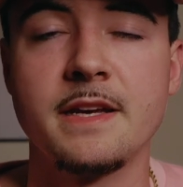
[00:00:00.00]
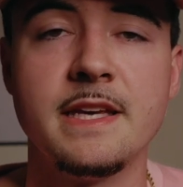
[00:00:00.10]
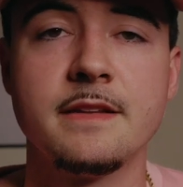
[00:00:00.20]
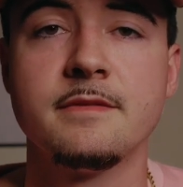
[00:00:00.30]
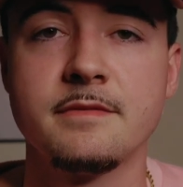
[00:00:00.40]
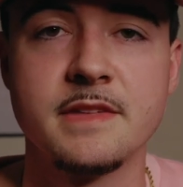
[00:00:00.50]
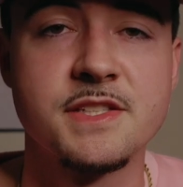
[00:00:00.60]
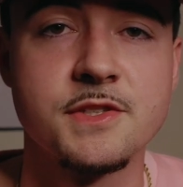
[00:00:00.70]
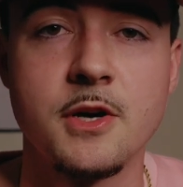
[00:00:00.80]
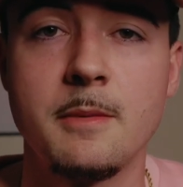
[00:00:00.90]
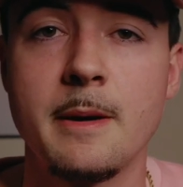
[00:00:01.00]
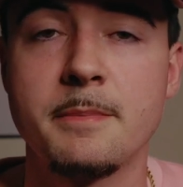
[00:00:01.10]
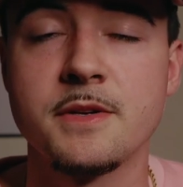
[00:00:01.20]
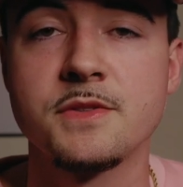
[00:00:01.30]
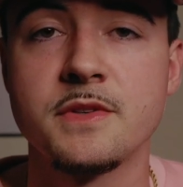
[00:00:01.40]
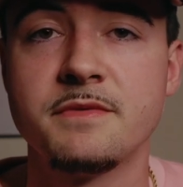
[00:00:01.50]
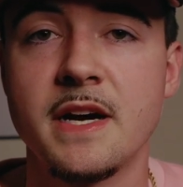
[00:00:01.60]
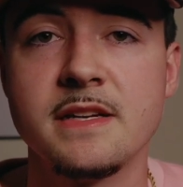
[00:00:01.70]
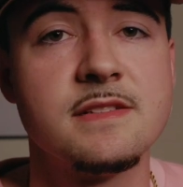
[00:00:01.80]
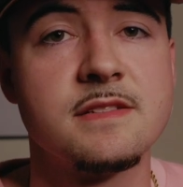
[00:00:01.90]
again, this is all my personal
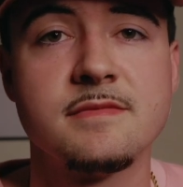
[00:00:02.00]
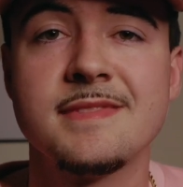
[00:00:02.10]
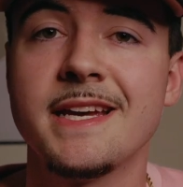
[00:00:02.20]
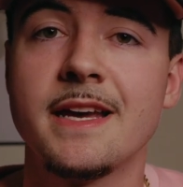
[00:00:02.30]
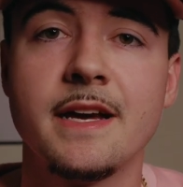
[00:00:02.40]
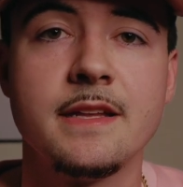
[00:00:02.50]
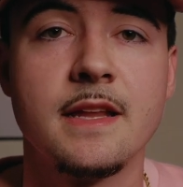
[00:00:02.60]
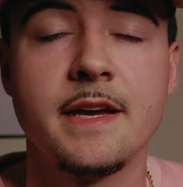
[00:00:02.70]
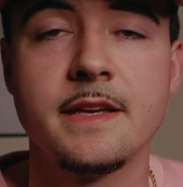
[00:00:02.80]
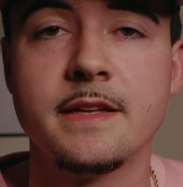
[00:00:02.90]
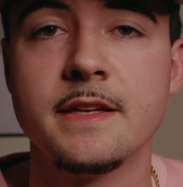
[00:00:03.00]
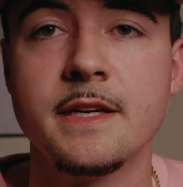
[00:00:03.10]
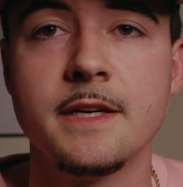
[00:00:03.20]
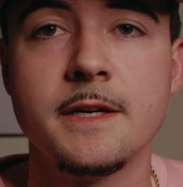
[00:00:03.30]
advice. Take it how you like it.